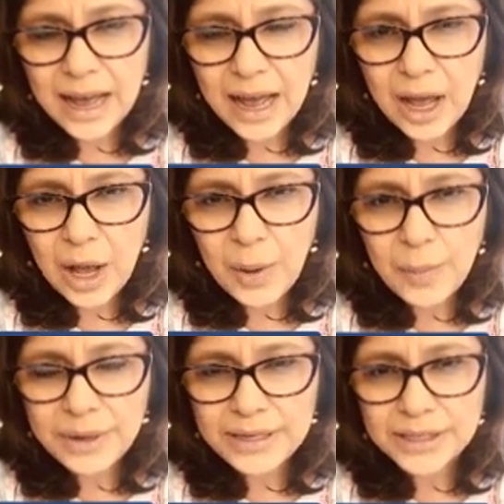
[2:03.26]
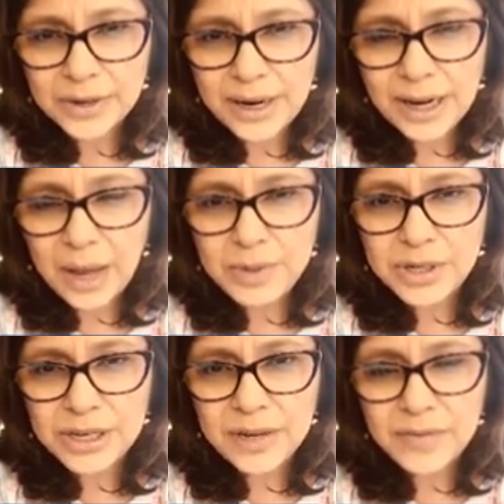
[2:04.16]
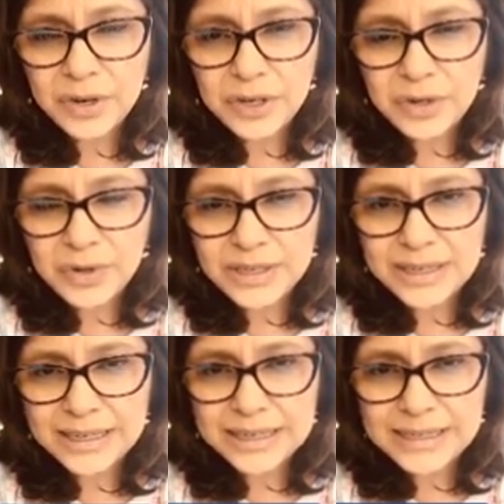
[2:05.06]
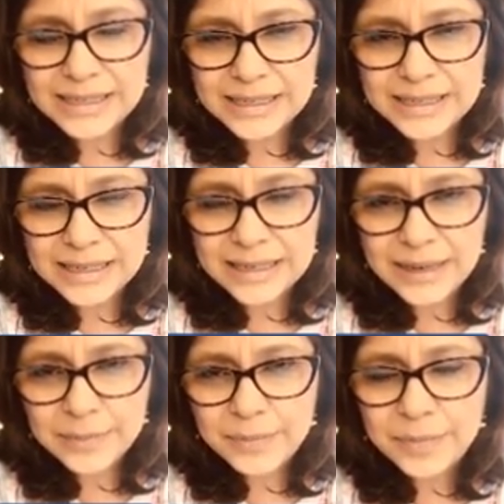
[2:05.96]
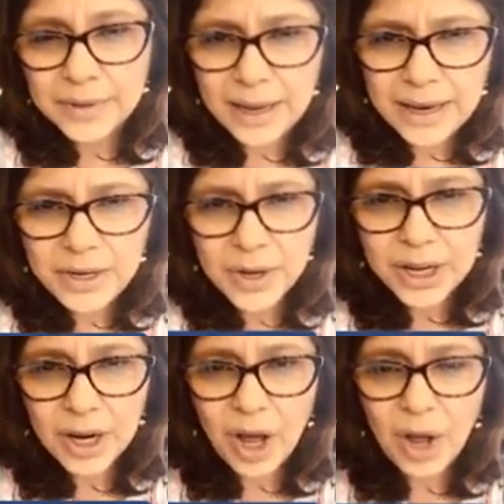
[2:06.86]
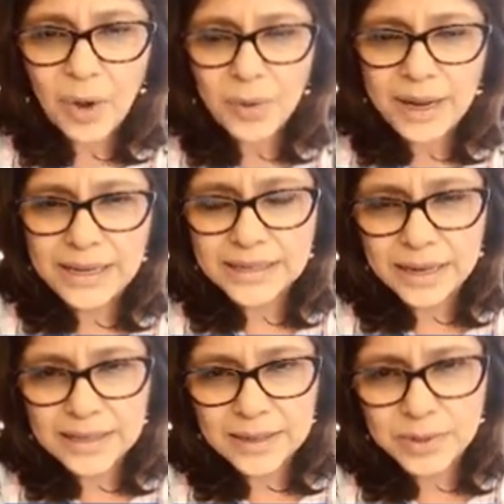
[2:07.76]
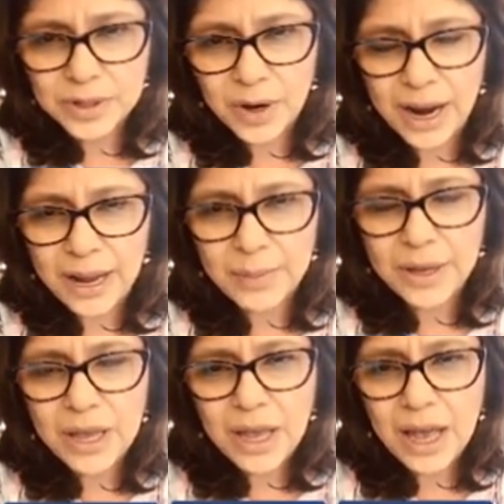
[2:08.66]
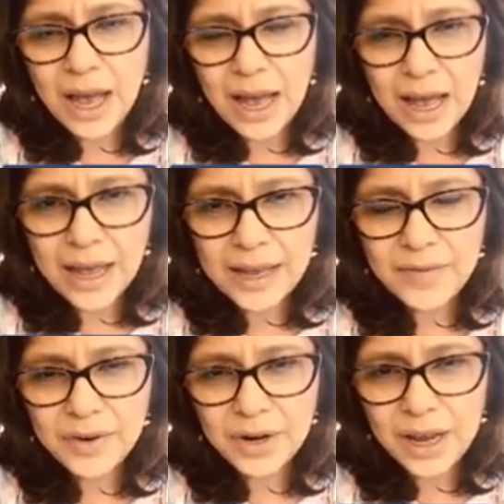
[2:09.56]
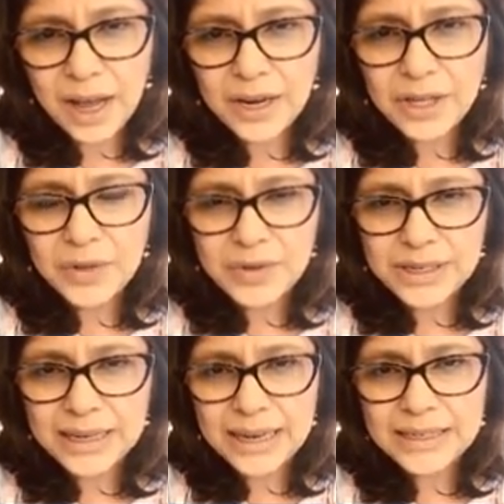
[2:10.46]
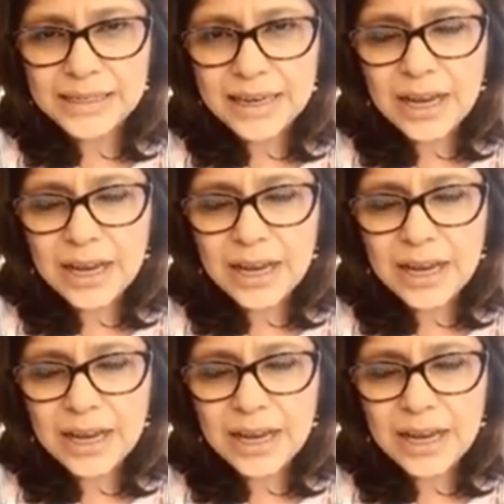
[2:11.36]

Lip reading: but it's a great option if you're using it consistently. And you can always unsubscribe if you're not using it.